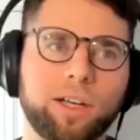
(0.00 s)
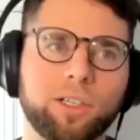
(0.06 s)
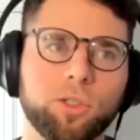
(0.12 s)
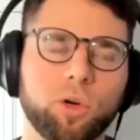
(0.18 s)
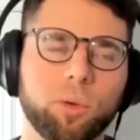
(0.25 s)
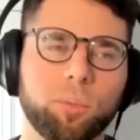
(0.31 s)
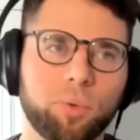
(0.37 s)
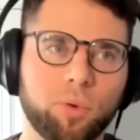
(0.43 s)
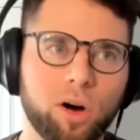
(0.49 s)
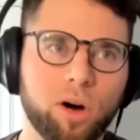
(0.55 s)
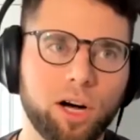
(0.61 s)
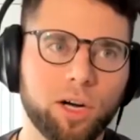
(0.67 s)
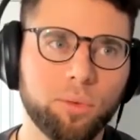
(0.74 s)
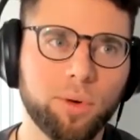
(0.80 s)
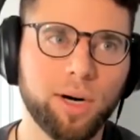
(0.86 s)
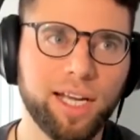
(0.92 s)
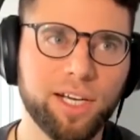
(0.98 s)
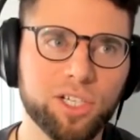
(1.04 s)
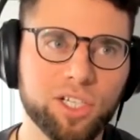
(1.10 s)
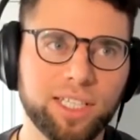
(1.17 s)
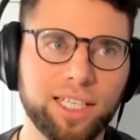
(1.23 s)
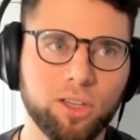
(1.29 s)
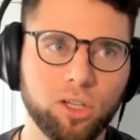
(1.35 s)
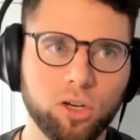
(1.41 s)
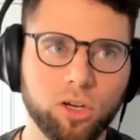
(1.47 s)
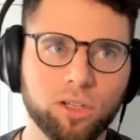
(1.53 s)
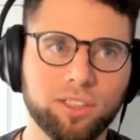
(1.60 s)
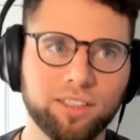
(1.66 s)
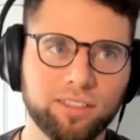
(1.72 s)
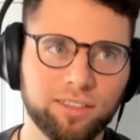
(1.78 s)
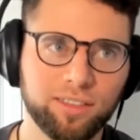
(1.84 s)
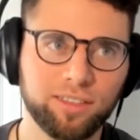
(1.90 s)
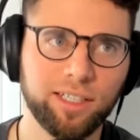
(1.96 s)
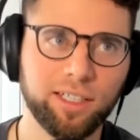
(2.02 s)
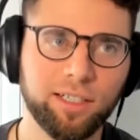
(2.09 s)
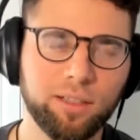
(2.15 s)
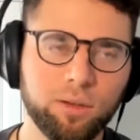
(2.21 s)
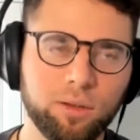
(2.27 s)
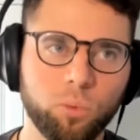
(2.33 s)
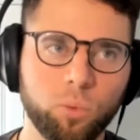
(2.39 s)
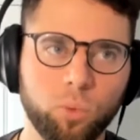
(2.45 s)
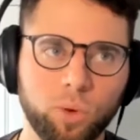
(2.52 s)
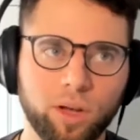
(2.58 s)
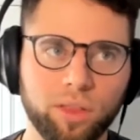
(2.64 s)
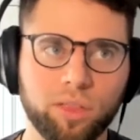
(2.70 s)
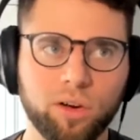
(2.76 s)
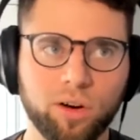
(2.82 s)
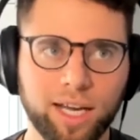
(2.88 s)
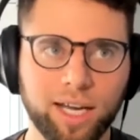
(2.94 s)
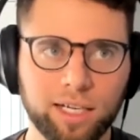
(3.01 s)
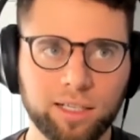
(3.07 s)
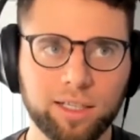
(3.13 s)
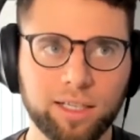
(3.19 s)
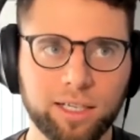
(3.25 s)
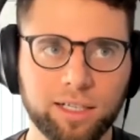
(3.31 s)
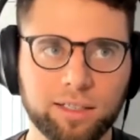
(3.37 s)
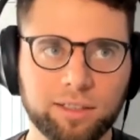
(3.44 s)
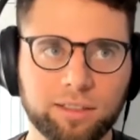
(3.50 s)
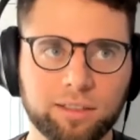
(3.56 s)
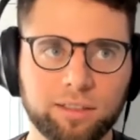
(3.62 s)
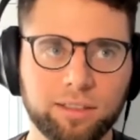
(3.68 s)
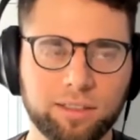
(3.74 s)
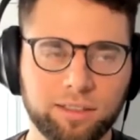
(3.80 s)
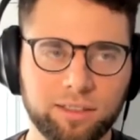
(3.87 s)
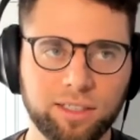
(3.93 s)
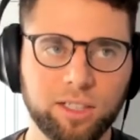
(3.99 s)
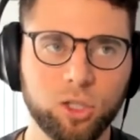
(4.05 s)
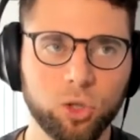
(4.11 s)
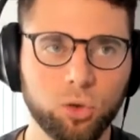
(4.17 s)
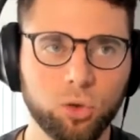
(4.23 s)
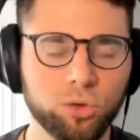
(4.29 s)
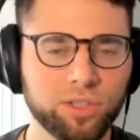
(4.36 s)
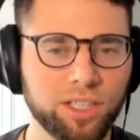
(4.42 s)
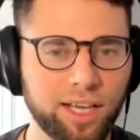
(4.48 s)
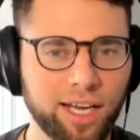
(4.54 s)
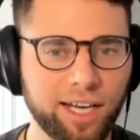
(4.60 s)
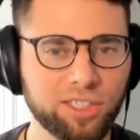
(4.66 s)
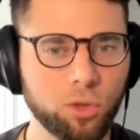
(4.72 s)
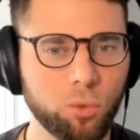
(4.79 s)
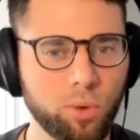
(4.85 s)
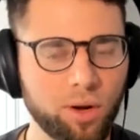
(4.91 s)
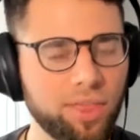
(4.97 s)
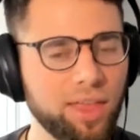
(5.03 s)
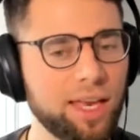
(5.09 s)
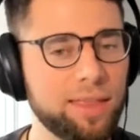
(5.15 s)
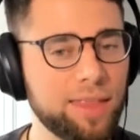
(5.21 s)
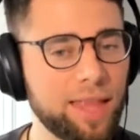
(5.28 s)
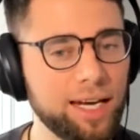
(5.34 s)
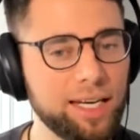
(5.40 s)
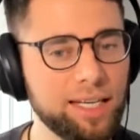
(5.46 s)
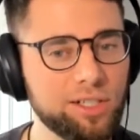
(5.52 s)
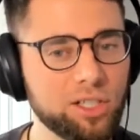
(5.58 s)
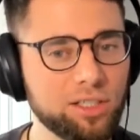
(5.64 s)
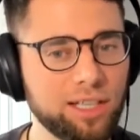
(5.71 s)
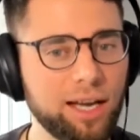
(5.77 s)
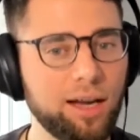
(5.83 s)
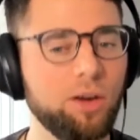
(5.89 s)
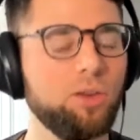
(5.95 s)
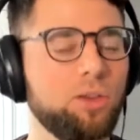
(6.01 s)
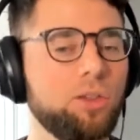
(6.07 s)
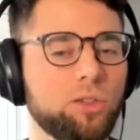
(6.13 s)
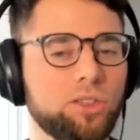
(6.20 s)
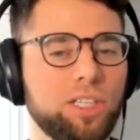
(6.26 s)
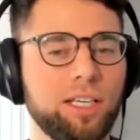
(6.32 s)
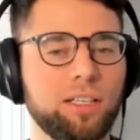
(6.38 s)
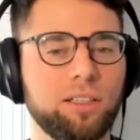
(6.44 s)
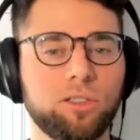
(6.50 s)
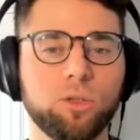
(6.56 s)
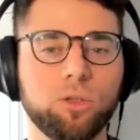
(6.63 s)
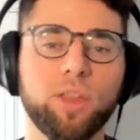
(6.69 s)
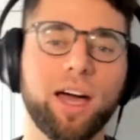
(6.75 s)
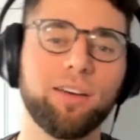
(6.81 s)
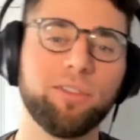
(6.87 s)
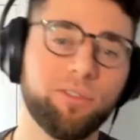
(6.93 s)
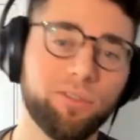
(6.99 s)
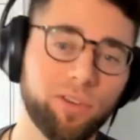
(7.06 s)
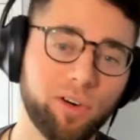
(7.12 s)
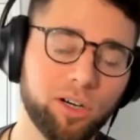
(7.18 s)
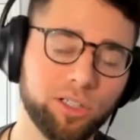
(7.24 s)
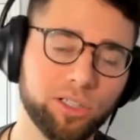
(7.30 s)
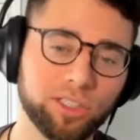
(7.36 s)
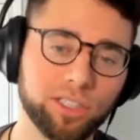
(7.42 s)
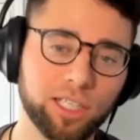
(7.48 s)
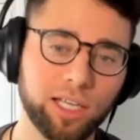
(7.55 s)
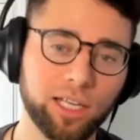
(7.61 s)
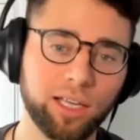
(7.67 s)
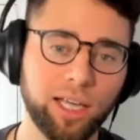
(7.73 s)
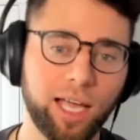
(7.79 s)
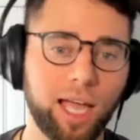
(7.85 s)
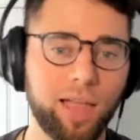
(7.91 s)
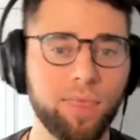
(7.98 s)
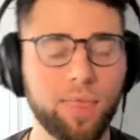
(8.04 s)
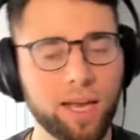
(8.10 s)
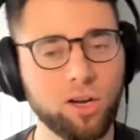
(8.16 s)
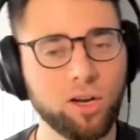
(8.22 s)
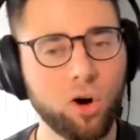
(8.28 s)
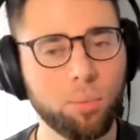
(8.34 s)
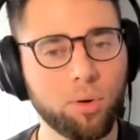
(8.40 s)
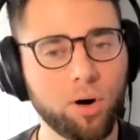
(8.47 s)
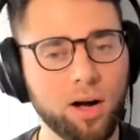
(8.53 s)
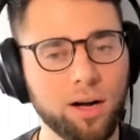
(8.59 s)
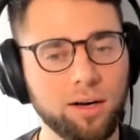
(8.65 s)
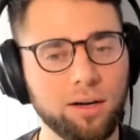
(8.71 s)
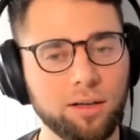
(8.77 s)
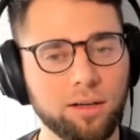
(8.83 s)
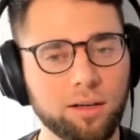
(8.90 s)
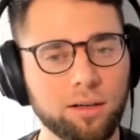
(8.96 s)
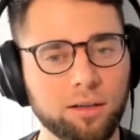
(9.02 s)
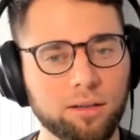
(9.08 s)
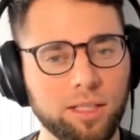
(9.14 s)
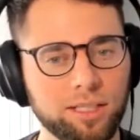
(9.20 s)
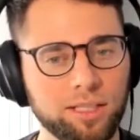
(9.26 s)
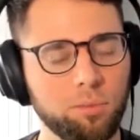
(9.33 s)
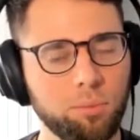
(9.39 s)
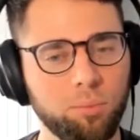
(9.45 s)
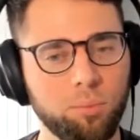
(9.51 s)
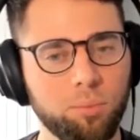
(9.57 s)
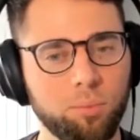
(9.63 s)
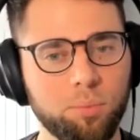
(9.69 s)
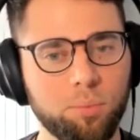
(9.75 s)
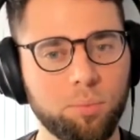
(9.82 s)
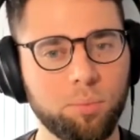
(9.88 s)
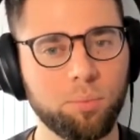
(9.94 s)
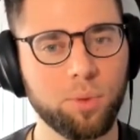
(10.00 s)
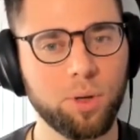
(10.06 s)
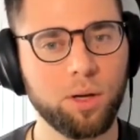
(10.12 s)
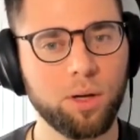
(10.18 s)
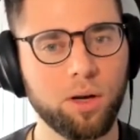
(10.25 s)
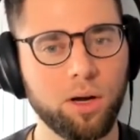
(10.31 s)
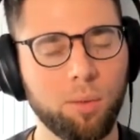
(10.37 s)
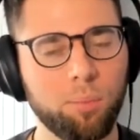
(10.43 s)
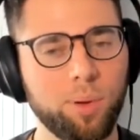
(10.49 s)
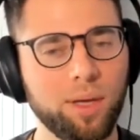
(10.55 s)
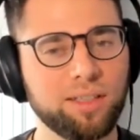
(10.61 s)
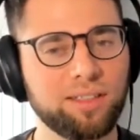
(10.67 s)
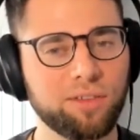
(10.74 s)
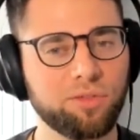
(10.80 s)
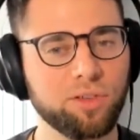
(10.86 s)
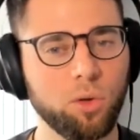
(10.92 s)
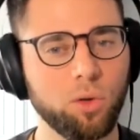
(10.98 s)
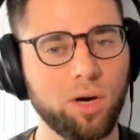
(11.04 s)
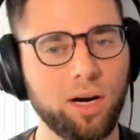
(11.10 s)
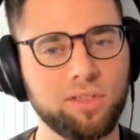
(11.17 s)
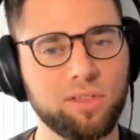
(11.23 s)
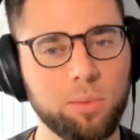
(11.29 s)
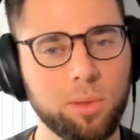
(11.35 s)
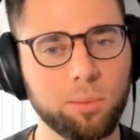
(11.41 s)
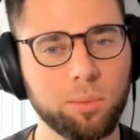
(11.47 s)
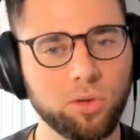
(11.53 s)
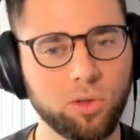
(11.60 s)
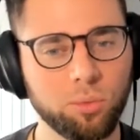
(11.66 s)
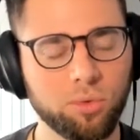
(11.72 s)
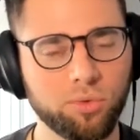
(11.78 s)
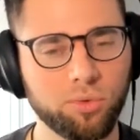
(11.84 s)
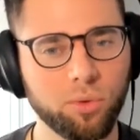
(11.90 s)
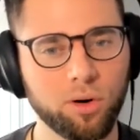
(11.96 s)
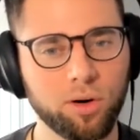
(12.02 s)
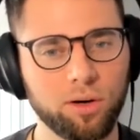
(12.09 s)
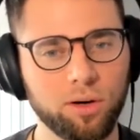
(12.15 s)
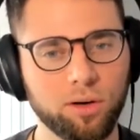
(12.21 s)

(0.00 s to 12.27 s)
do a broad range and then look to see with your analytics to see who's engaging with it and then niche it down. You're saying do that first and then go broad? That's a a bit different than what I've seen people do before.